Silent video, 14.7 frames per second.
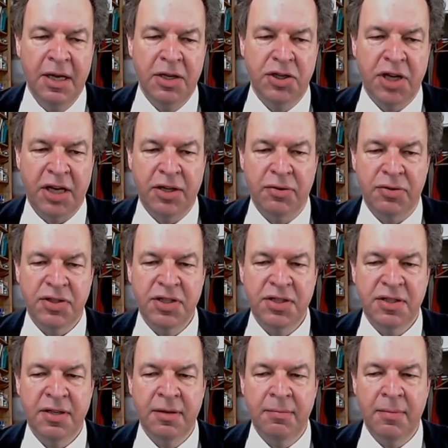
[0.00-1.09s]
check your
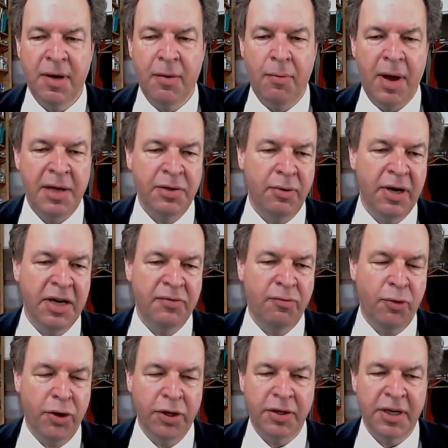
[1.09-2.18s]
system while you are at
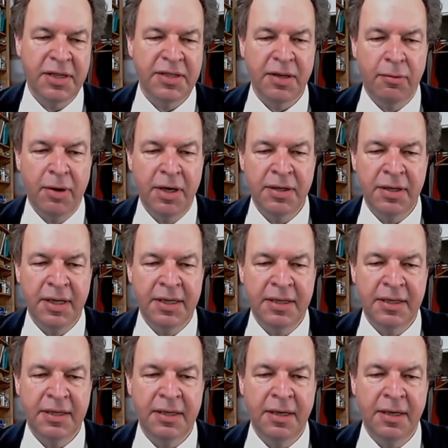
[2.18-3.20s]
work and so on, and